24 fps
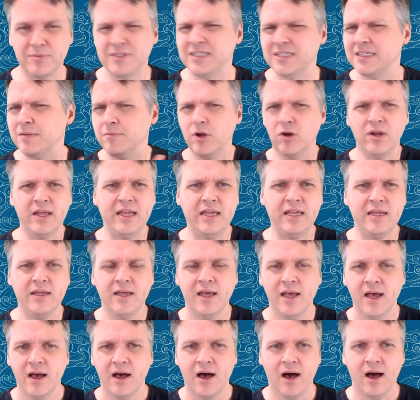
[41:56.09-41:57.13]
Similarly,
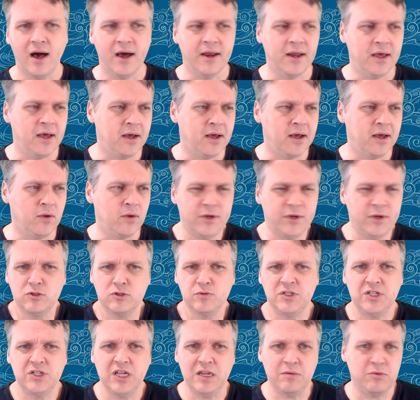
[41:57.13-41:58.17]
on a Windows
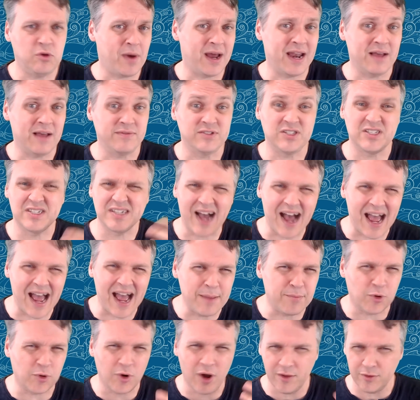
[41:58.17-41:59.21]
machine, you might have
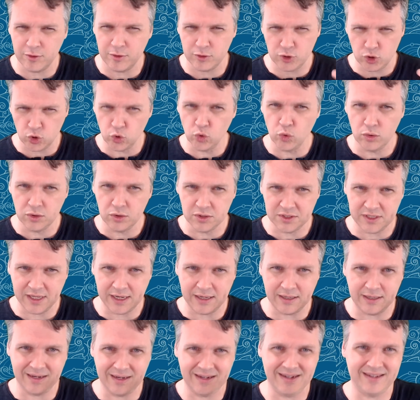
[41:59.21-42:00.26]
Skype or other tools
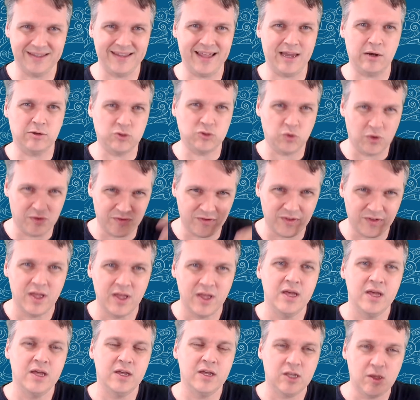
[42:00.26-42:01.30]
that are sort of
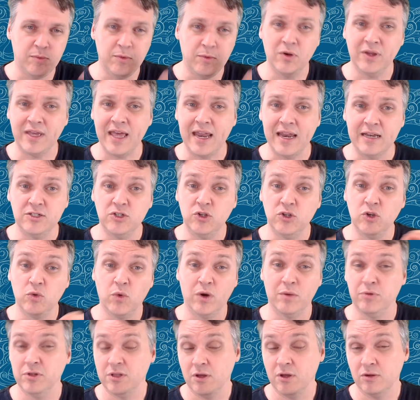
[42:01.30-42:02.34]
communicating to you. You
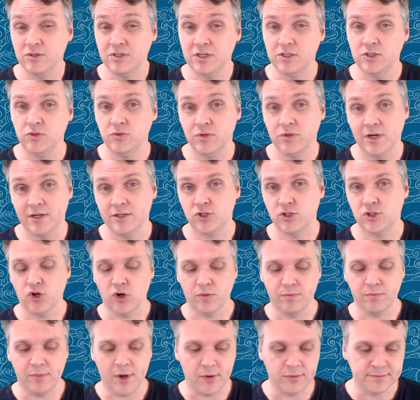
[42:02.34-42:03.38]
want to put those in a Do Not
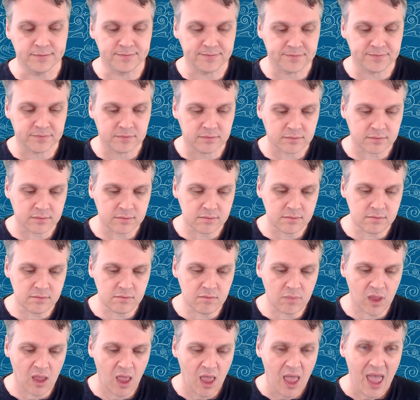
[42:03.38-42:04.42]
Disturb mode.
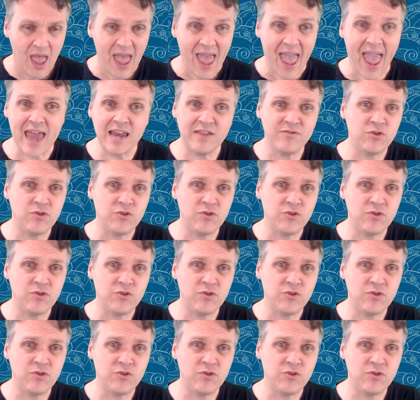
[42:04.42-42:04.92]
And if